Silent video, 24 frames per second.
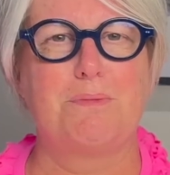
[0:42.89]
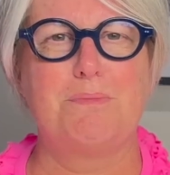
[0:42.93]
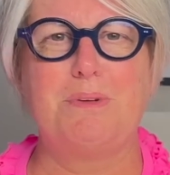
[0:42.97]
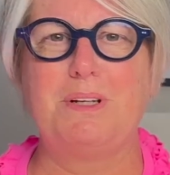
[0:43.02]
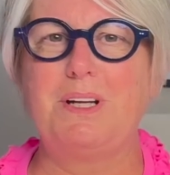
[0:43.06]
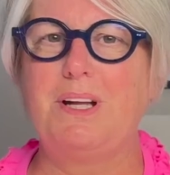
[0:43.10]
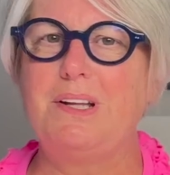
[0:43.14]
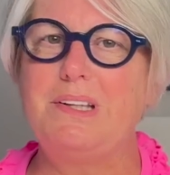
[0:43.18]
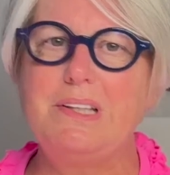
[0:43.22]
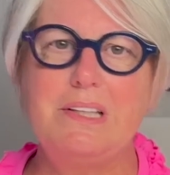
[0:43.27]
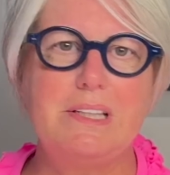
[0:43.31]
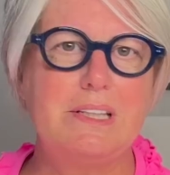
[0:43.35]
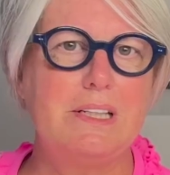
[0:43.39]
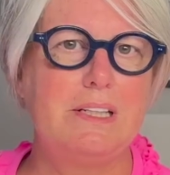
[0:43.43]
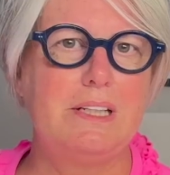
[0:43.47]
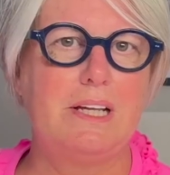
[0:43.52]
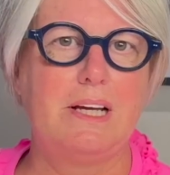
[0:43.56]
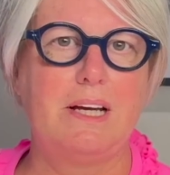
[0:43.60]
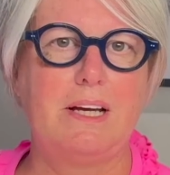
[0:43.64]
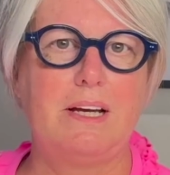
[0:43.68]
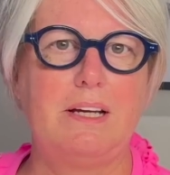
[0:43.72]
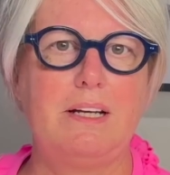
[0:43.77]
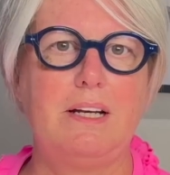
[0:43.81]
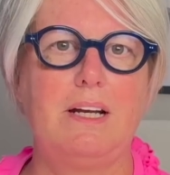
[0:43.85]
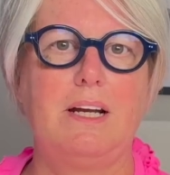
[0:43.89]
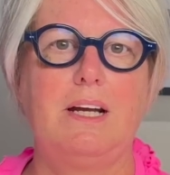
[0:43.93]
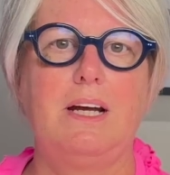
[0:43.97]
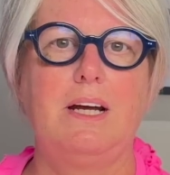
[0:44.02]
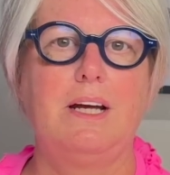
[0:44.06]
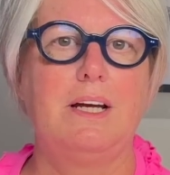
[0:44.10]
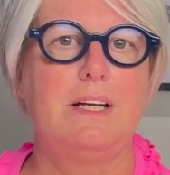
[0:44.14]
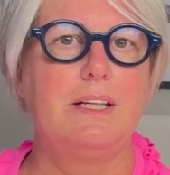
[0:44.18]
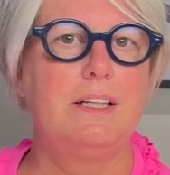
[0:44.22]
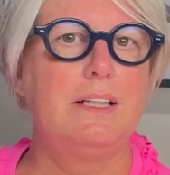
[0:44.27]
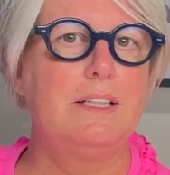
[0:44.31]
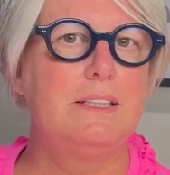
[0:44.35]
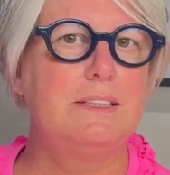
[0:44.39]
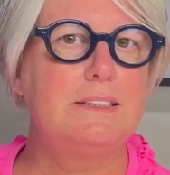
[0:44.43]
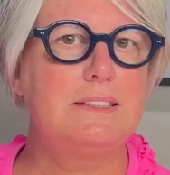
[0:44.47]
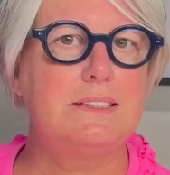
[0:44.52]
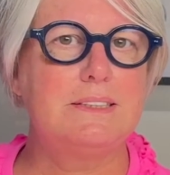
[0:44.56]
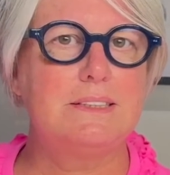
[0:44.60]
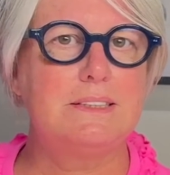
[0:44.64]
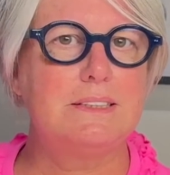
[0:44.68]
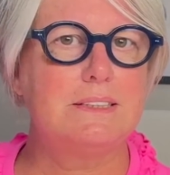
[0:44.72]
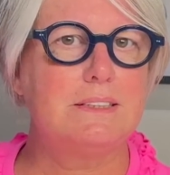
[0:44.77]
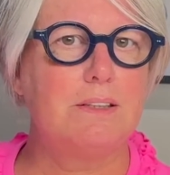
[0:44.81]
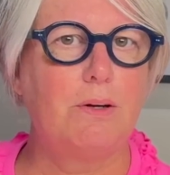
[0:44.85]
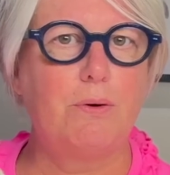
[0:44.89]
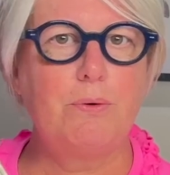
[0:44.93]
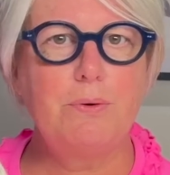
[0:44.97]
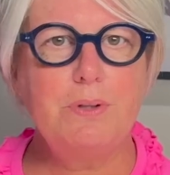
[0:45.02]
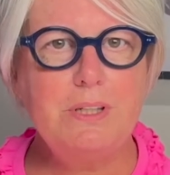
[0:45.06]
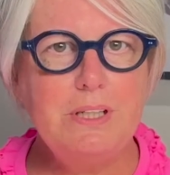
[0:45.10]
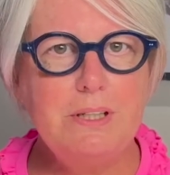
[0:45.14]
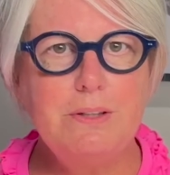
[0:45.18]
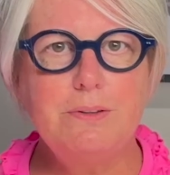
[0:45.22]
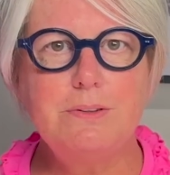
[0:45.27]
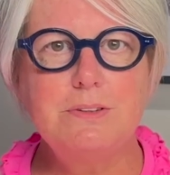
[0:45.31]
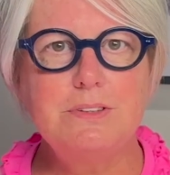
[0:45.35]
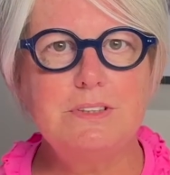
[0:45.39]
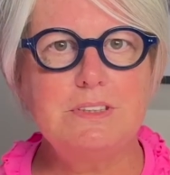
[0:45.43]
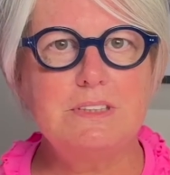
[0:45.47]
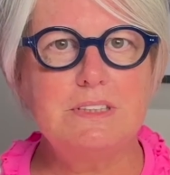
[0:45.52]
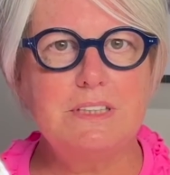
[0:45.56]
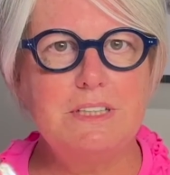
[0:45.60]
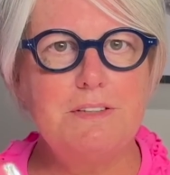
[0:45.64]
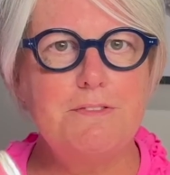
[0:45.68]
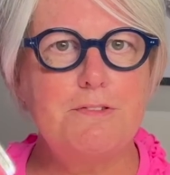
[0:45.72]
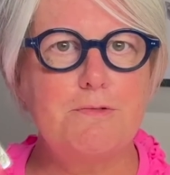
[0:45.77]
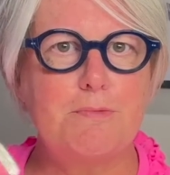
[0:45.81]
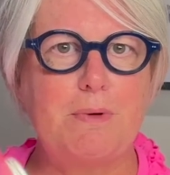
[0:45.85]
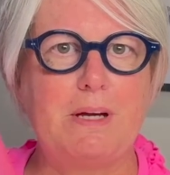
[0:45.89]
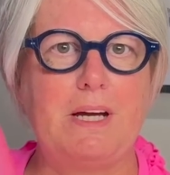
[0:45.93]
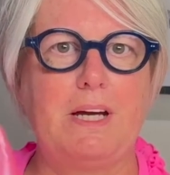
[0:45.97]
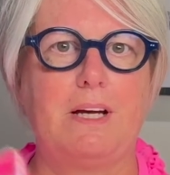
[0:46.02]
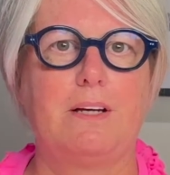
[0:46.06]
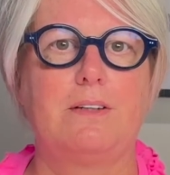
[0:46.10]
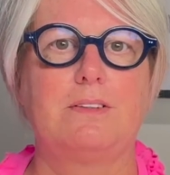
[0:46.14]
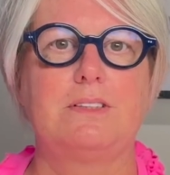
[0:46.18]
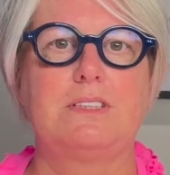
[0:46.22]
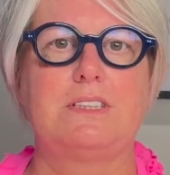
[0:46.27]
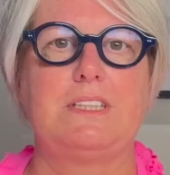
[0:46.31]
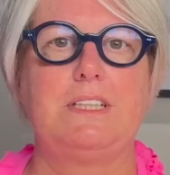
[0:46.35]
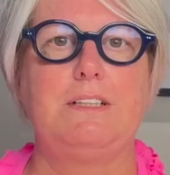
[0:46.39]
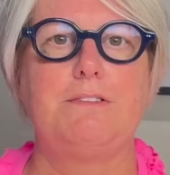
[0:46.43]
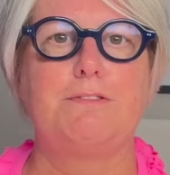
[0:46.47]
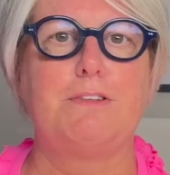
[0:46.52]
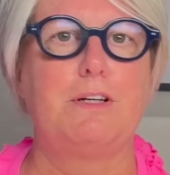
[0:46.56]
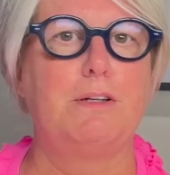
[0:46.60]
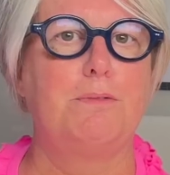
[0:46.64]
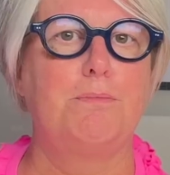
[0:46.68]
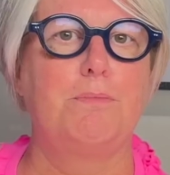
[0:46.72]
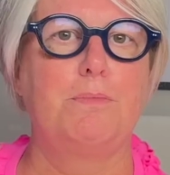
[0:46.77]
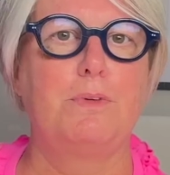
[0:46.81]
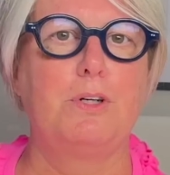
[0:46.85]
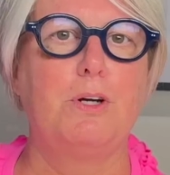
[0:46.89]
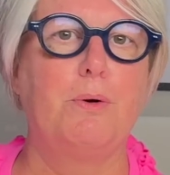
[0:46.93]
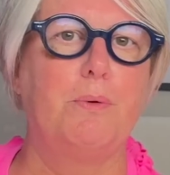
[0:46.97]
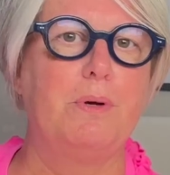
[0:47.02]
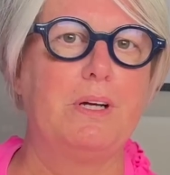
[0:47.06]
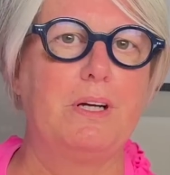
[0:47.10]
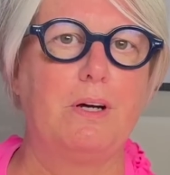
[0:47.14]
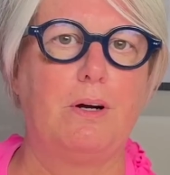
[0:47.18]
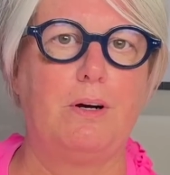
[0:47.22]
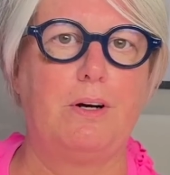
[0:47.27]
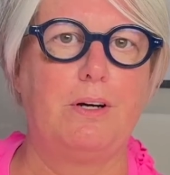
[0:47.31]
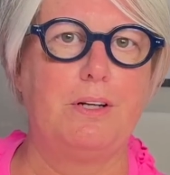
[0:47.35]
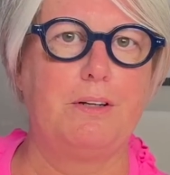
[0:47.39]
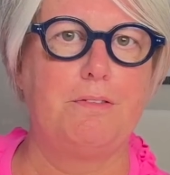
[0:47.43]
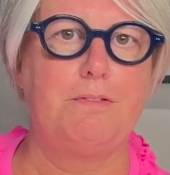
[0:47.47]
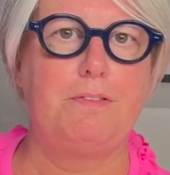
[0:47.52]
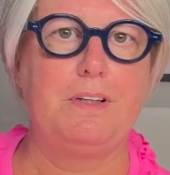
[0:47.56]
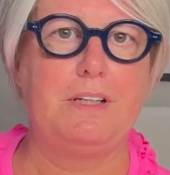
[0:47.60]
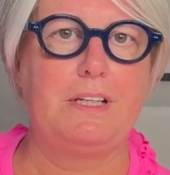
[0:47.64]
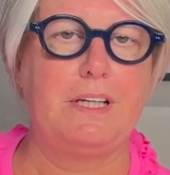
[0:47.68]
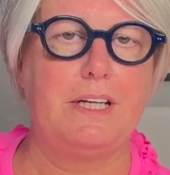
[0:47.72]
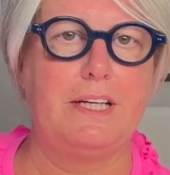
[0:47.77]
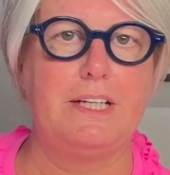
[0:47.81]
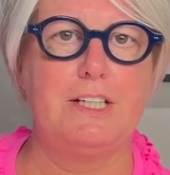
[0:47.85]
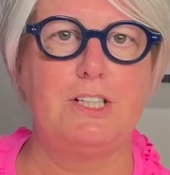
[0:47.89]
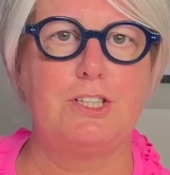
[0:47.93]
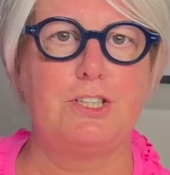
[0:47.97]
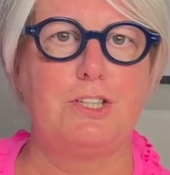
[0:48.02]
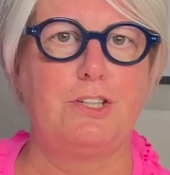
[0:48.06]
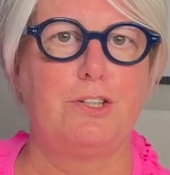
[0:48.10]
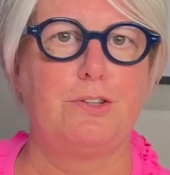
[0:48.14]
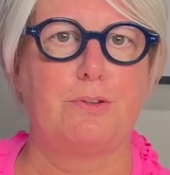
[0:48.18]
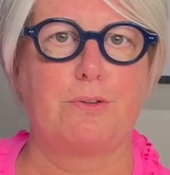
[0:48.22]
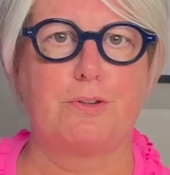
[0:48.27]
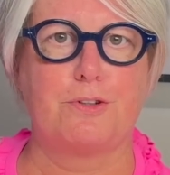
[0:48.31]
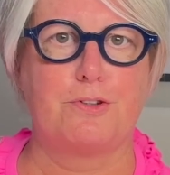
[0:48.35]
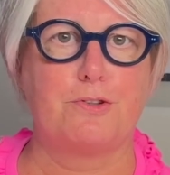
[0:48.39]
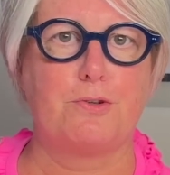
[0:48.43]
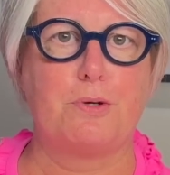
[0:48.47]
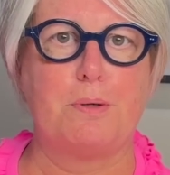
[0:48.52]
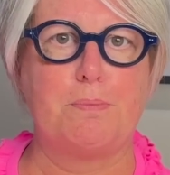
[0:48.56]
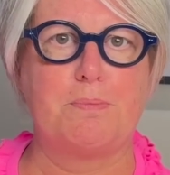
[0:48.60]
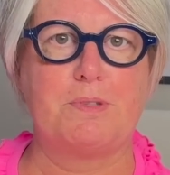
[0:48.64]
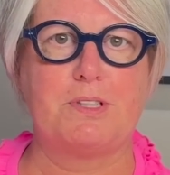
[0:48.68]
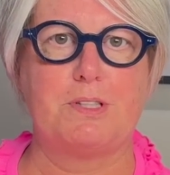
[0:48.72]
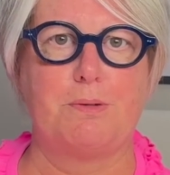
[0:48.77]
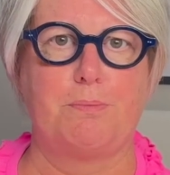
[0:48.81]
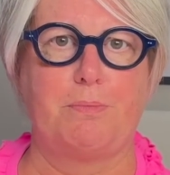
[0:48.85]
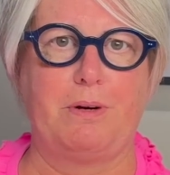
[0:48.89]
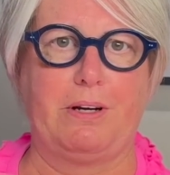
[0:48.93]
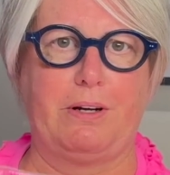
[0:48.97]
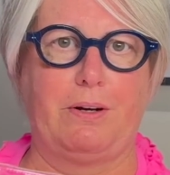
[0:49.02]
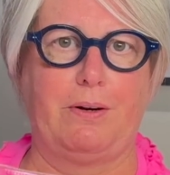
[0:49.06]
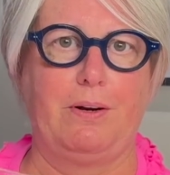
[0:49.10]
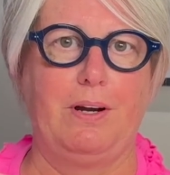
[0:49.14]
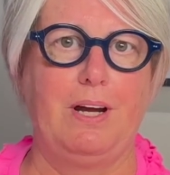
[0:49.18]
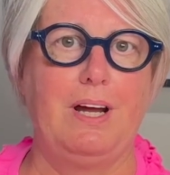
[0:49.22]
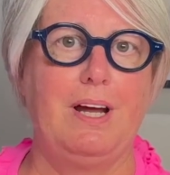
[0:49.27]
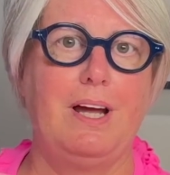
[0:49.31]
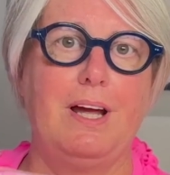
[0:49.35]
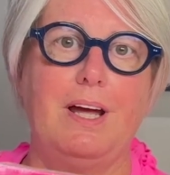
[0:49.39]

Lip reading: But other than that, this only leaves my house if I'm going on a vacation or a trip somewhere.